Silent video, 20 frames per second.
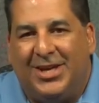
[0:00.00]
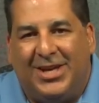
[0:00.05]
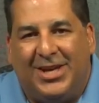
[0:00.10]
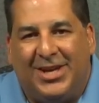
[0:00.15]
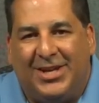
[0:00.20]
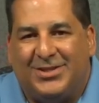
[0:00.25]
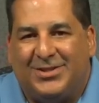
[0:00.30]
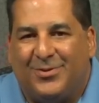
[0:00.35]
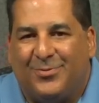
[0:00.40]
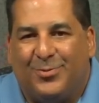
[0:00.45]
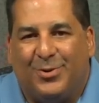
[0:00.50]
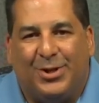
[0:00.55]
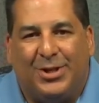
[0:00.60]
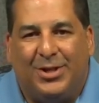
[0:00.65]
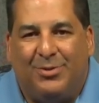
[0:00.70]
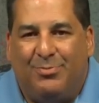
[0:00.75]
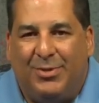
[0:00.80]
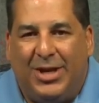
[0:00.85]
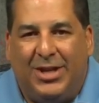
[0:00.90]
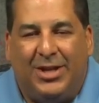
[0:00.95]
it's a
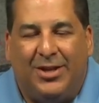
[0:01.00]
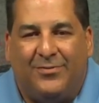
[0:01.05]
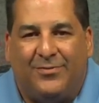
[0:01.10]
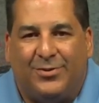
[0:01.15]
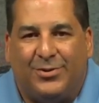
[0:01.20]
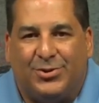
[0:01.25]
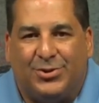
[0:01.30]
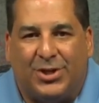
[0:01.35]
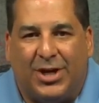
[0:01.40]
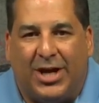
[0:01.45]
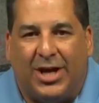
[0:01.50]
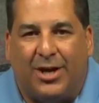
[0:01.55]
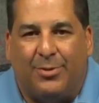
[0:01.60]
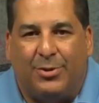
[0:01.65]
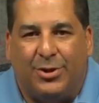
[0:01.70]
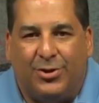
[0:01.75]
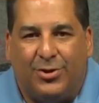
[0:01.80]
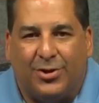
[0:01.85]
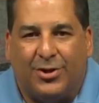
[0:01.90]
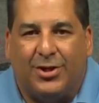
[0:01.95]
really meaningful job
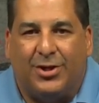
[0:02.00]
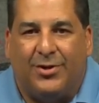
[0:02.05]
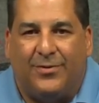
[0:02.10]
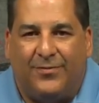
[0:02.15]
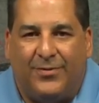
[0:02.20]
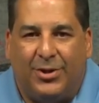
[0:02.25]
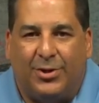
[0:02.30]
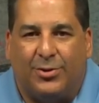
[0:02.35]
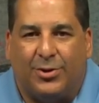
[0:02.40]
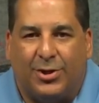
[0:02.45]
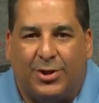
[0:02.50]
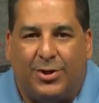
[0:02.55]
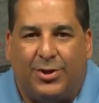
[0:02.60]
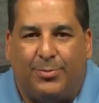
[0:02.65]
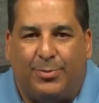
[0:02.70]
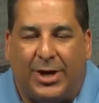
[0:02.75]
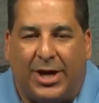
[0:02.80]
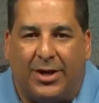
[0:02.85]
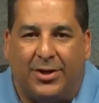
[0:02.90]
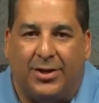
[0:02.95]
and you're going to feel good
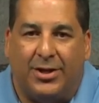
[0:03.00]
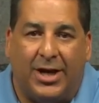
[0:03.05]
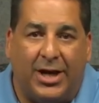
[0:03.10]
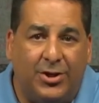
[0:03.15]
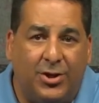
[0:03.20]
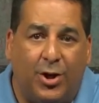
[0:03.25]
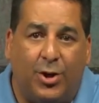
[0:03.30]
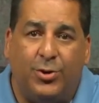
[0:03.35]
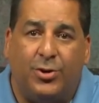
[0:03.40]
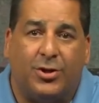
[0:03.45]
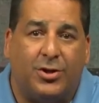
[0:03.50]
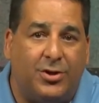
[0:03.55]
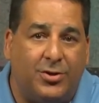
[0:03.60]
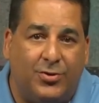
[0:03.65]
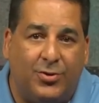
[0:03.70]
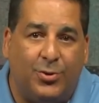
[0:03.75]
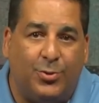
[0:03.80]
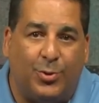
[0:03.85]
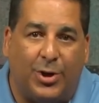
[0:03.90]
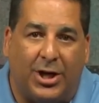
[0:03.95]
about it. I know you're going
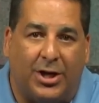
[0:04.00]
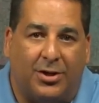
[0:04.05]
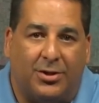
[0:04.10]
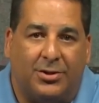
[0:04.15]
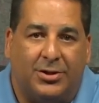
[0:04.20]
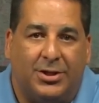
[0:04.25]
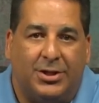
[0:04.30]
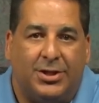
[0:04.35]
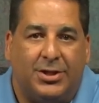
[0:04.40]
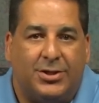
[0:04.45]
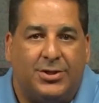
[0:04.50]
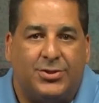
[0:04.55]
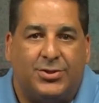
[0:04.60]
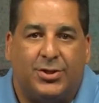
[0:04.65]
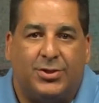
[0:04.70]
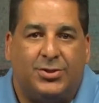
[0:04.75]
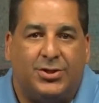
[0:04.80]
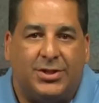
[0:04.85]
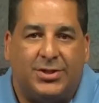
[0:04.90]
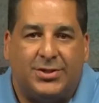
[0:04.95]
to do well,
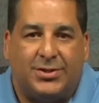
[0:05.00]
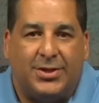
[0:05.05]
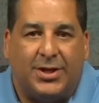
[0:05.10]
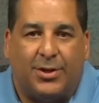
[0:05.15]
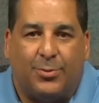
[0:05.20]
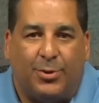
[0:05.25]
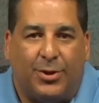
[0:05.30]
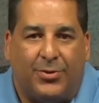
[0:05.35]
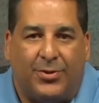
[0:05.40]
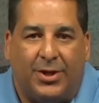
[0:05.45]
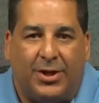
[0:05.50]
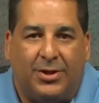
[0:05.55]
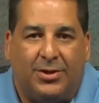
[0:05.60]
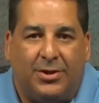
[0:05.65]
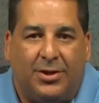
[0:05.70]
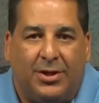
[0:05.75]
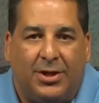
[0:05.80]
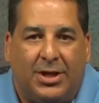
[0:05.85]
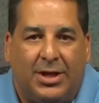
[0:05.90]
so just stick with it.